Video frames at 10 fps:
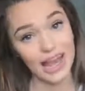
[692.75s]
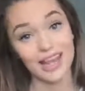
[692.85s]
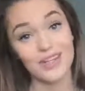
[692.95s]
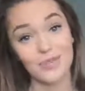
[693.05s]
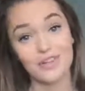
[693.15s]

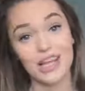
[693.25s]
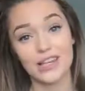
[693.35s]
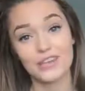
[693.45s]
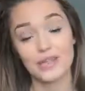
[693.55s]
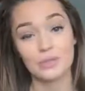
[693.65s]
And don't forget
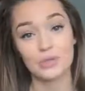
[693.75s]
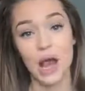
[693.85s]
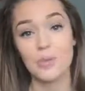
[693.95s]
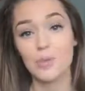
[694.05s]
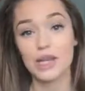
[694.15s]
to
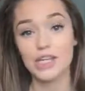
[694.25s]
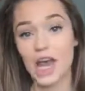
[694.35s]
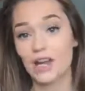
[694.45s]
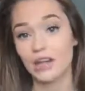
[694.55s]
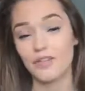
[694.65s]
subscribe to my
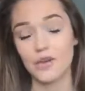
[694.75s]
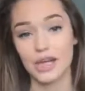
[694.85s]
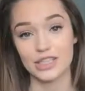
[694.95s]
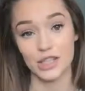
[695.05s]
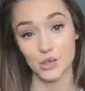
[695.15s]
channel if you
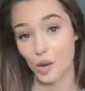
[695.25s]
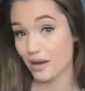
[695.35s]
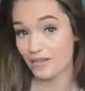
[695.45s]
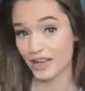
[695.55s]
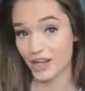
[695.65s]
guys enjoy
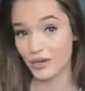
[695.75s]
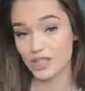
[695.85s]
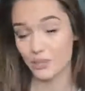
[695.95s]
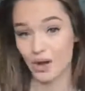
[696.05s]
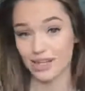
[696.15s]
my videos
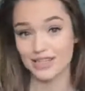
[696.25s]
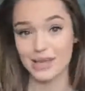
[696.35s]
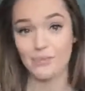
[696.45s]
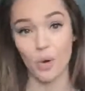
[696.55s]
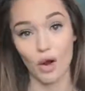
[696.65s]
and want to
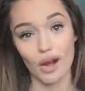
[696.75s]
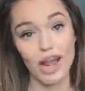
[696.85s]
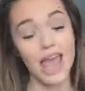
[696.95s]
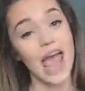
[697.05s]
see more,